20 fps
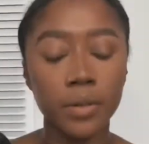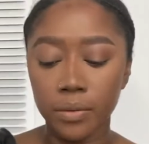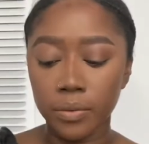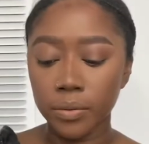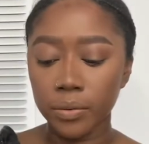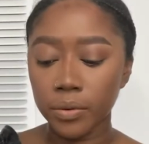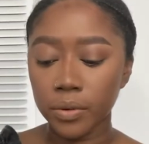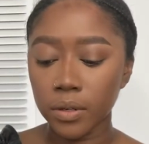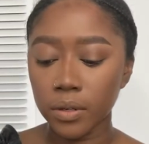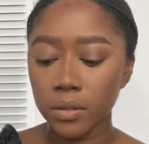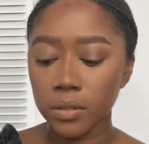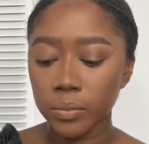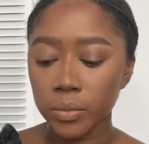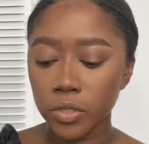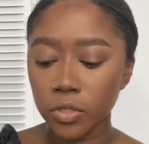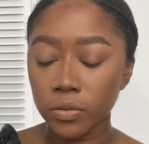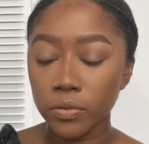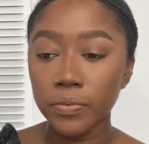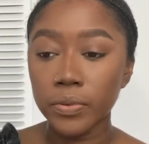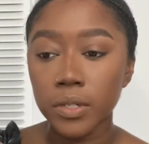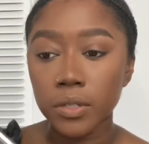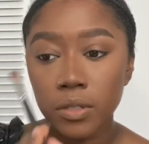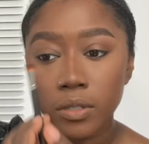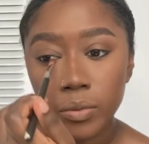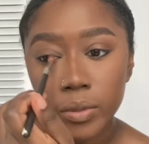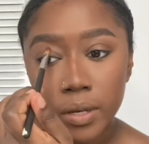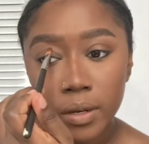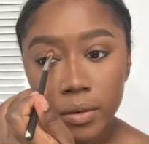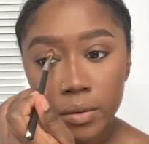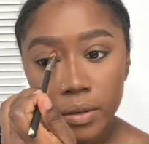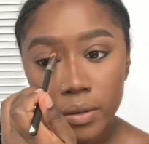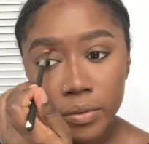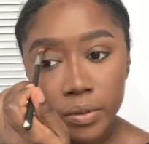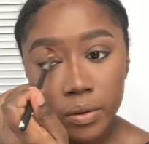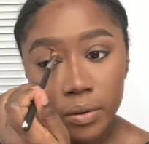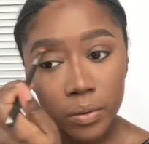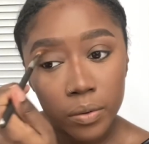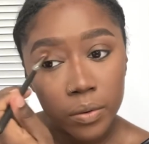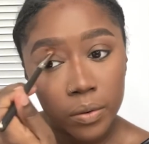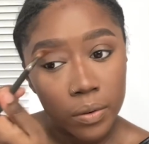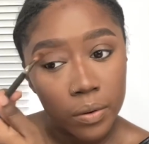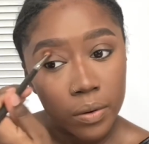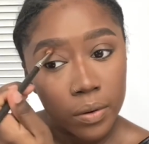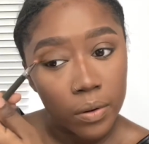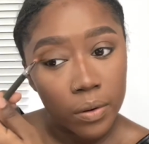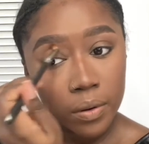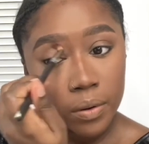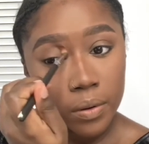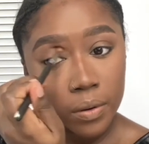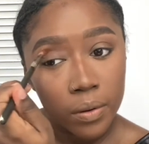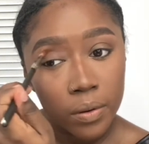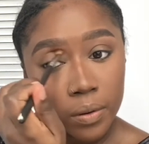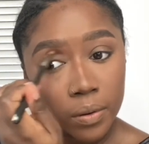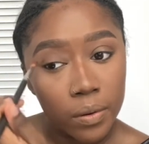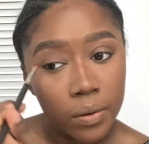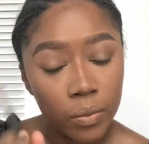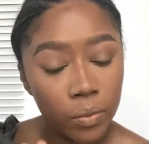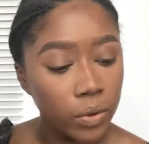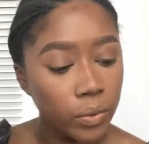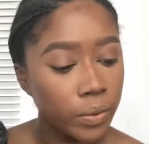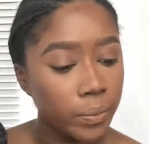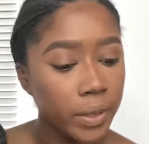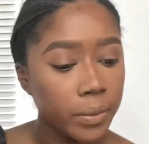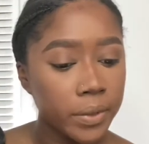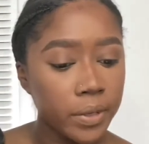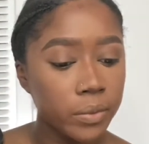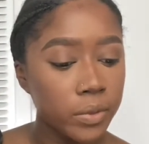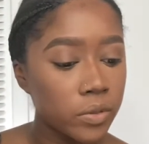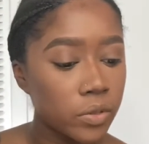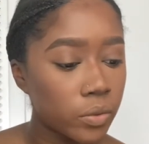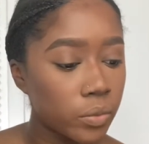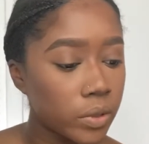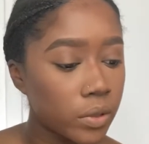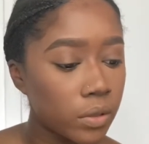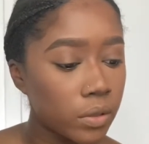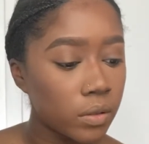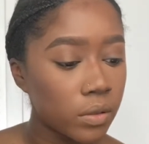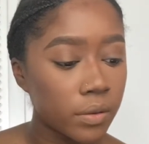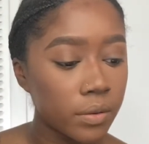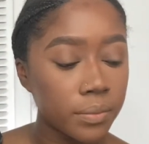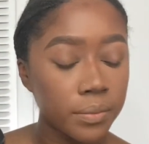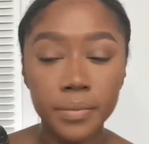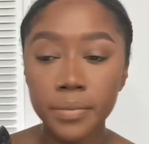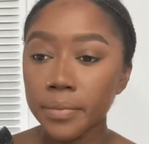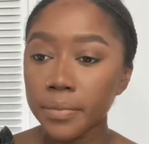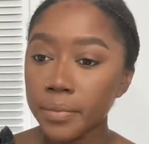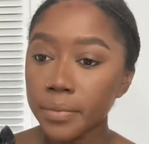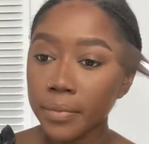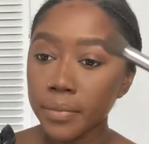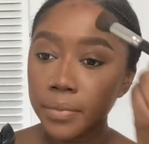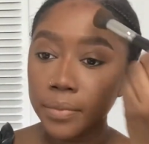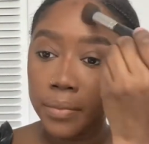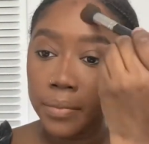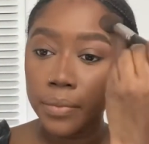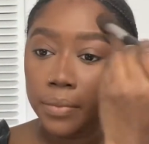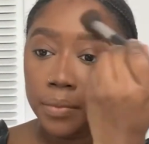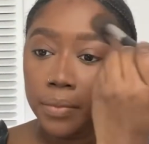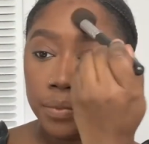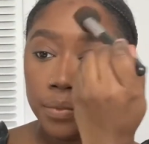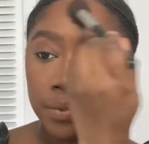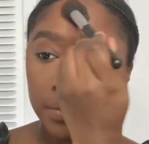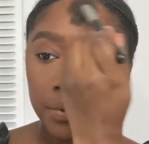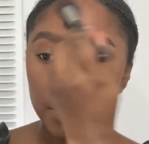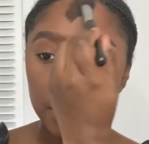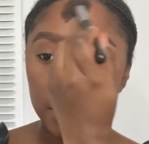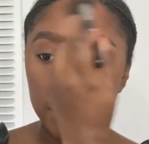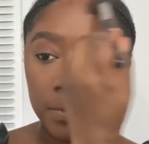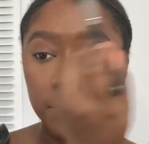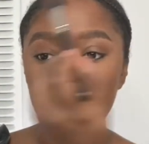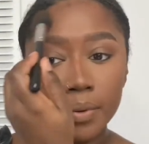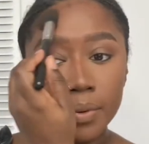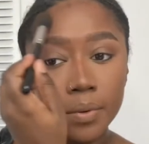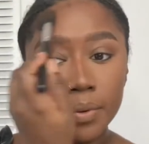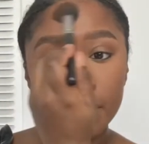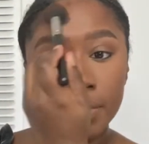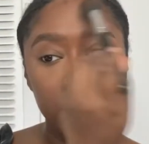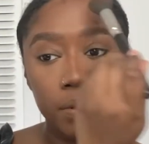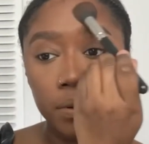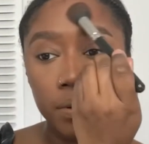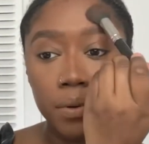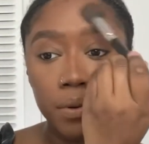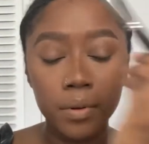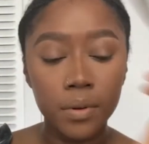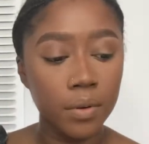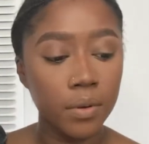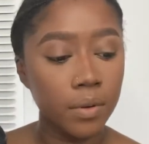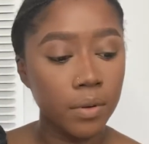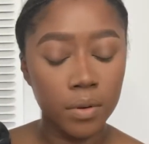a lot of different layers, but I've also blended it, I'd say, very well too. And